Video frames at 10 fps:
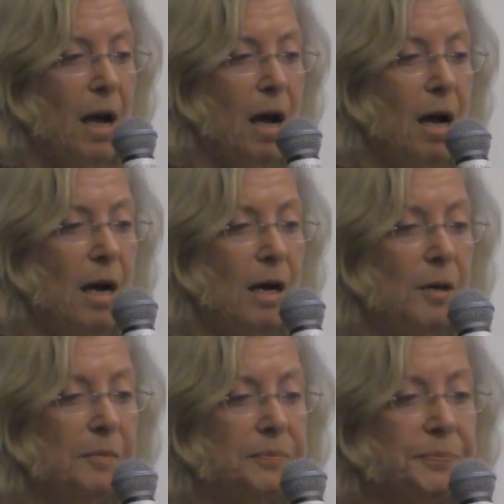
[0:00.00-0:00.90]

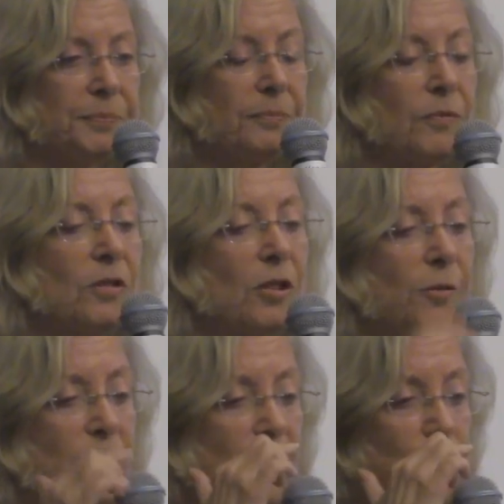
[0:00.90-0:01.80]
Um, so
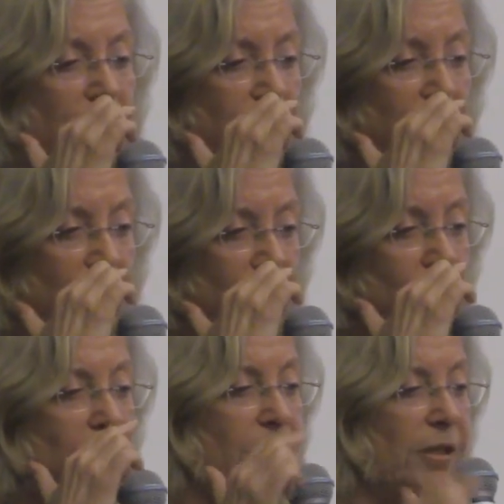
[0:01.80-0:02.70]
some Twitter,
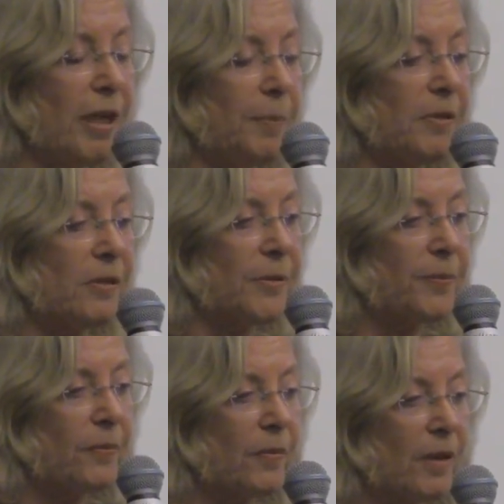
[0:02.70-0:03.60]
Twitter tips.
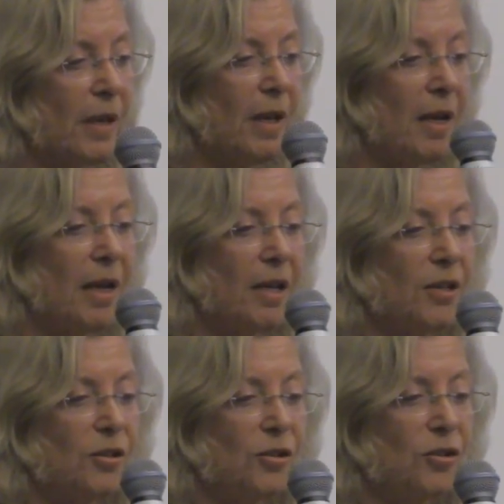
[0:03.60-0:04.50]

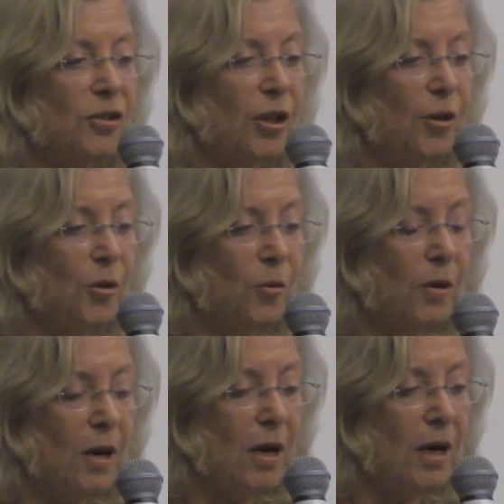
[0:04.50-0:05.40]

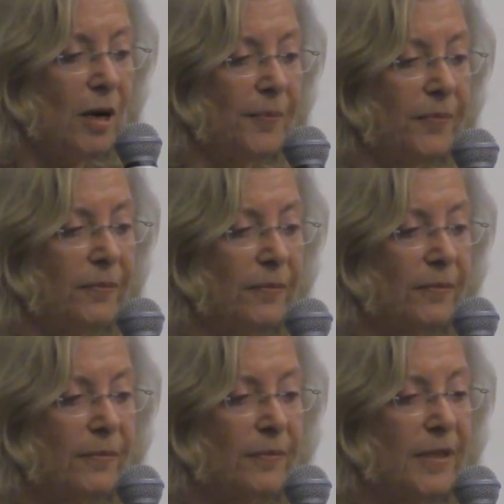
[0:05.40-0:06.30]
So um,
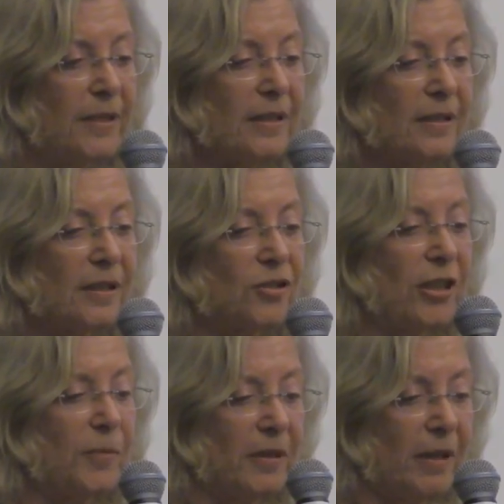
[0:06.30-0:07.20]
this is the
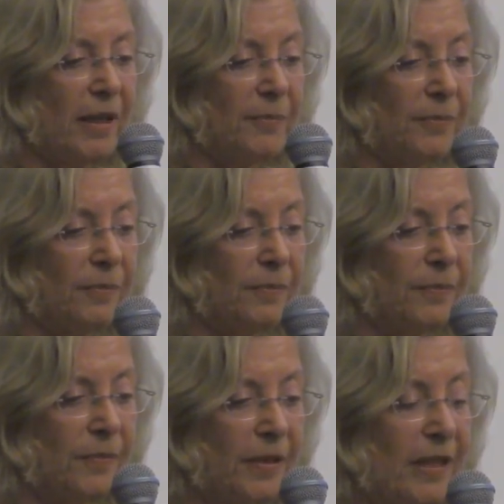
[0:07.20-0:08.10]
gentleman that I'm,
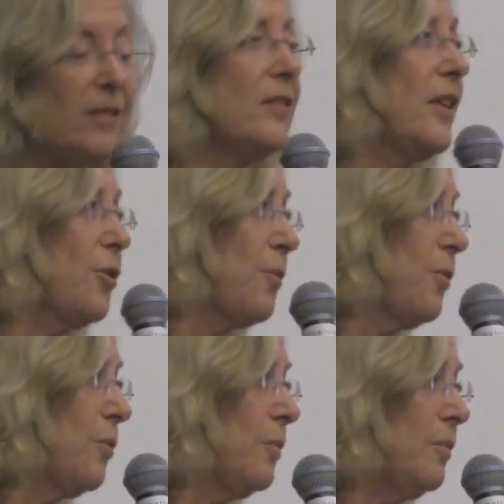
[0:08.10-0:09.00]
that's in the other
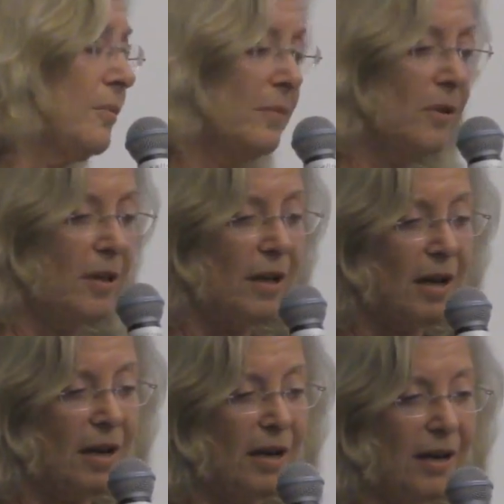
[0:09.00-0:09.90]
room.
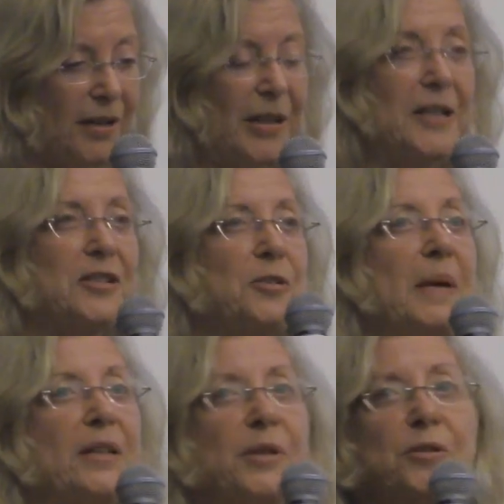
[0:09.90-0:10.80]
Uh, and it's too
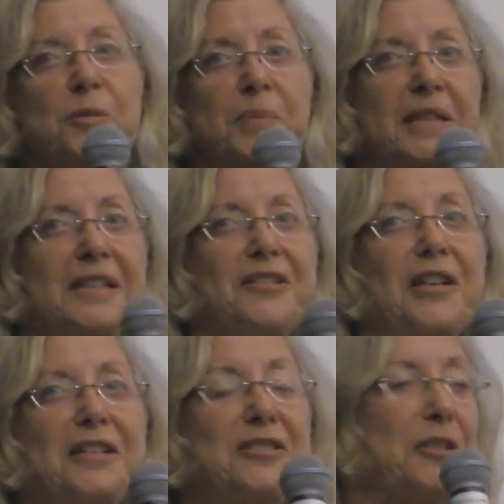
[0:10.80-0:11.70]
bad that we couldn't be in
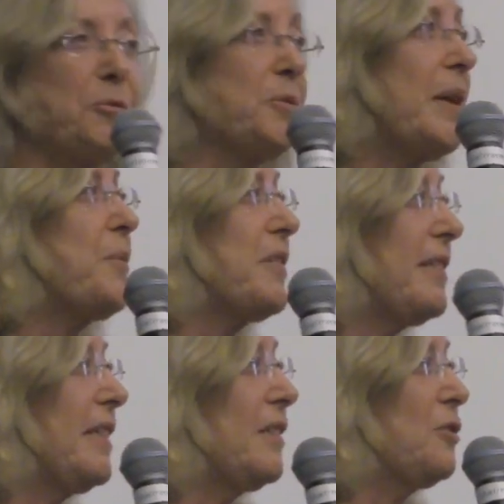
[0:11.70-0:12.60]
each other's rooms. I want to
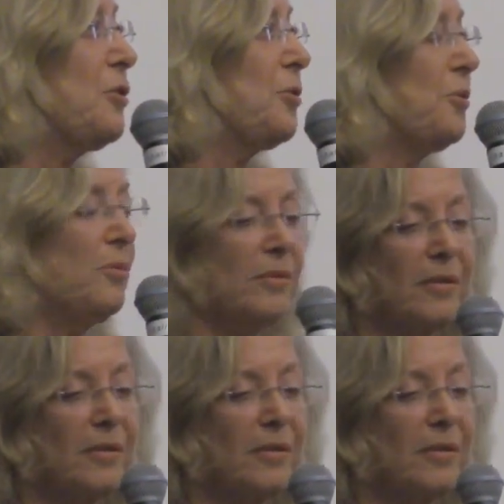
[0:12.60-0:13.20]
see his too.